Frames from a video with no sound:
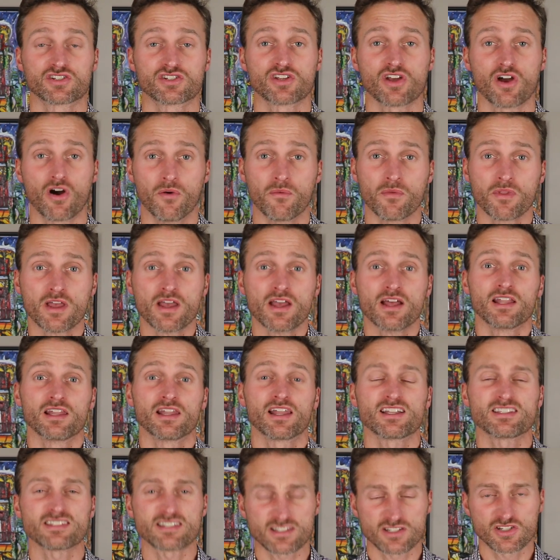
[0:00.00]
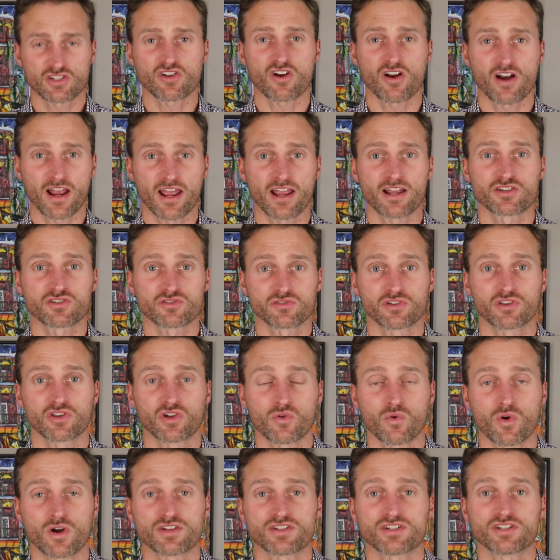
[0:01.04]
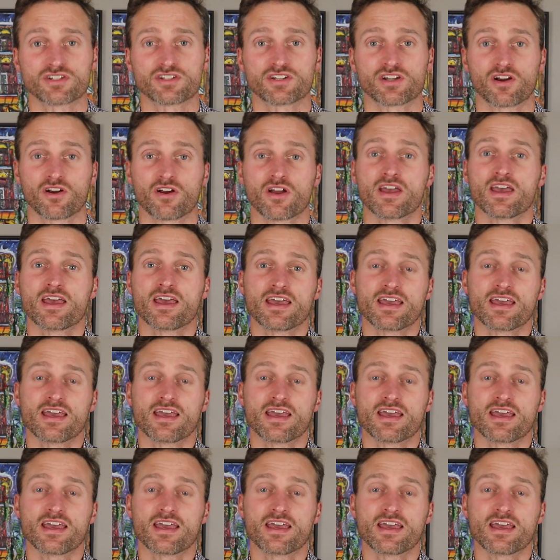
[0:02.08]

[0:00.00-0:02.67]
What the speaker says: So let's start answering the questions here.